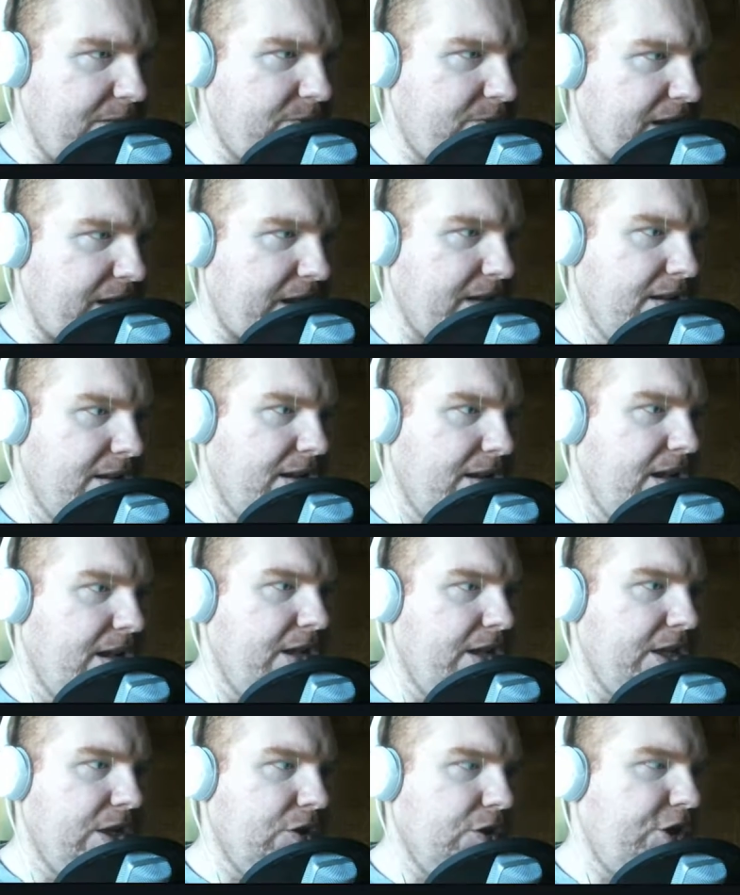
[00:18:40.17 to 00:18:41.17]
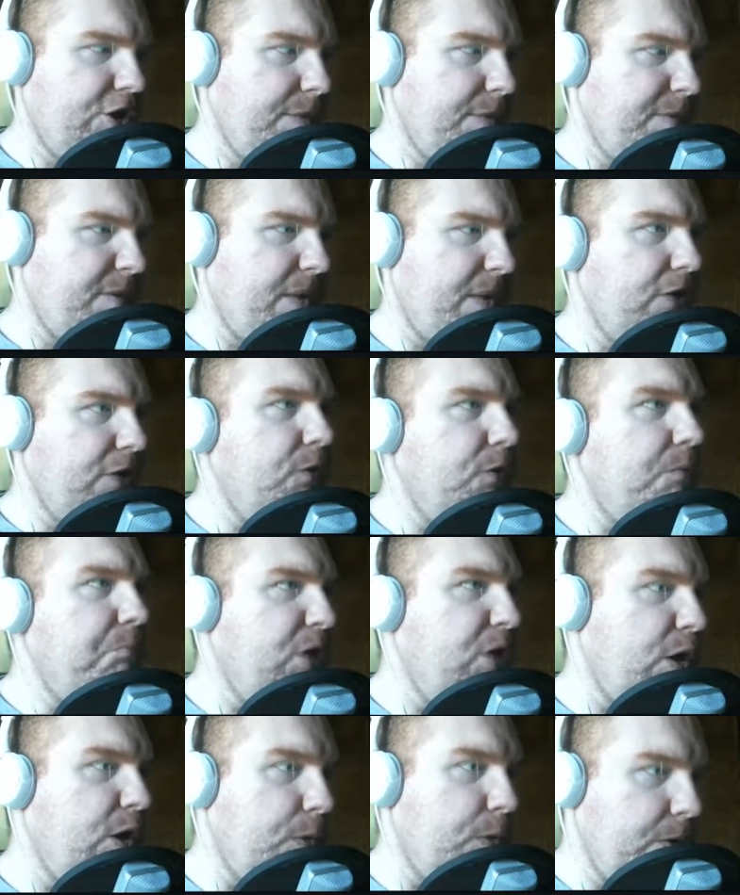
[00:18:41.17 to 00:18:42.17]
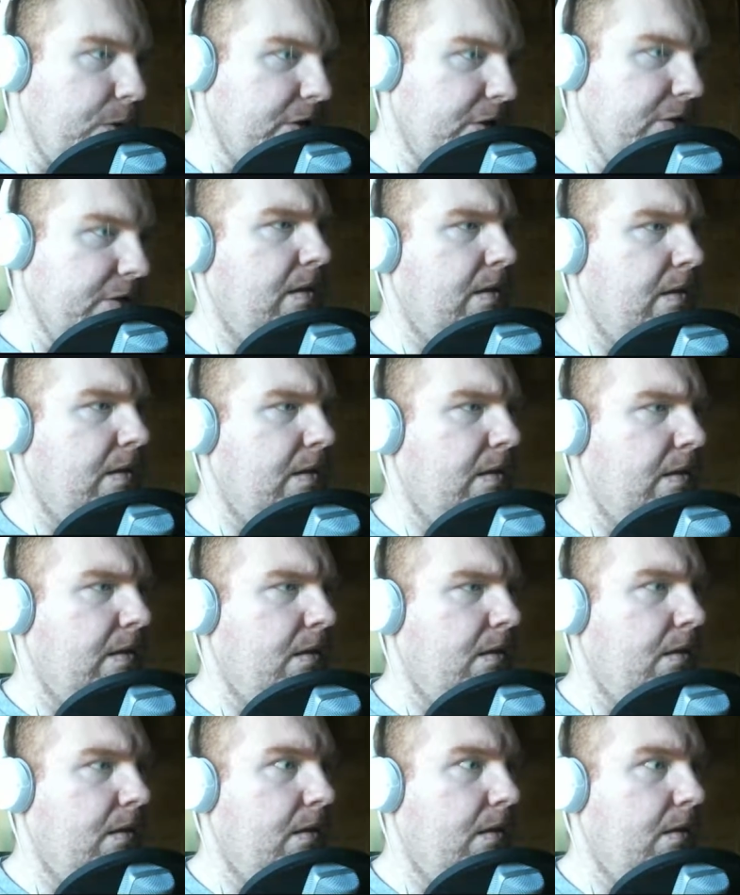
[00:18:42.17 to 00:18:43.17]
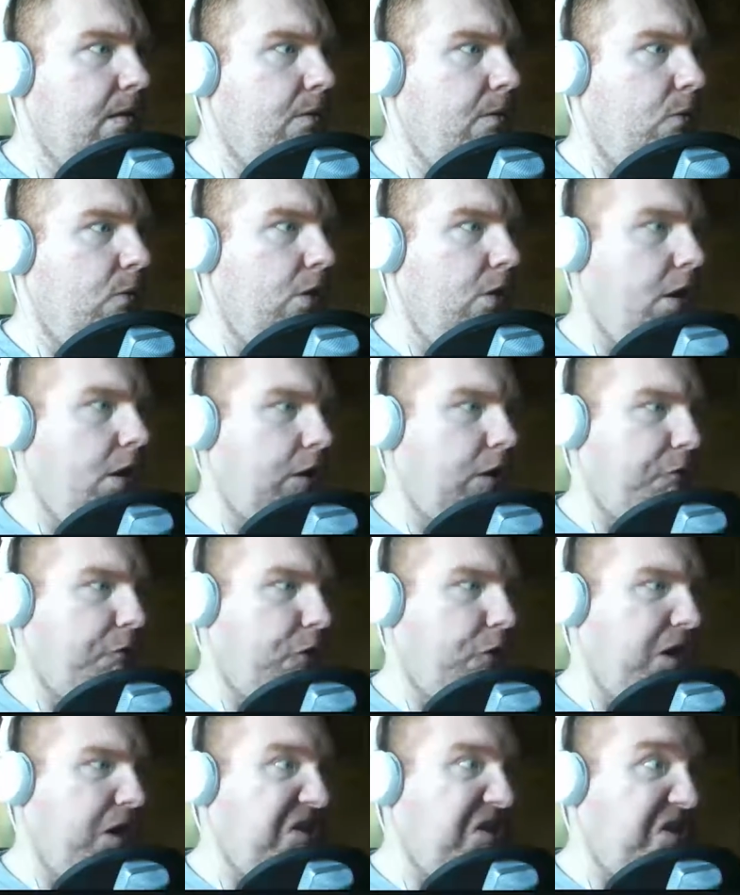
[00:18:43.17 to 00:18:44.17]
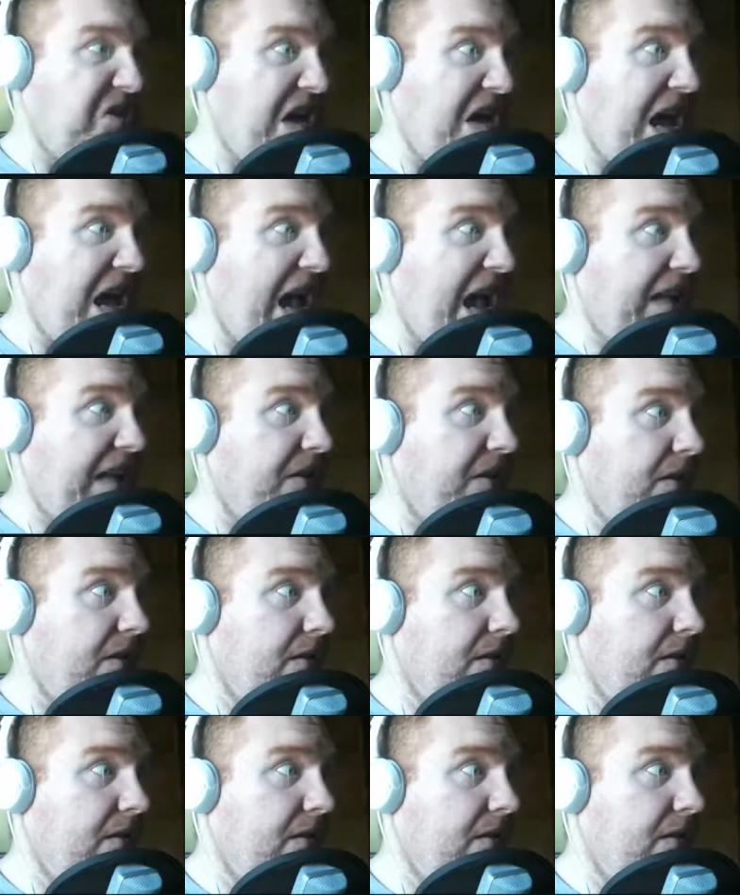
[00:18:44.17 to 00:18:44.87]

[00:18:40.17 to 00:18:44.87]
It's like your ship's about to implode. What the fuck is that?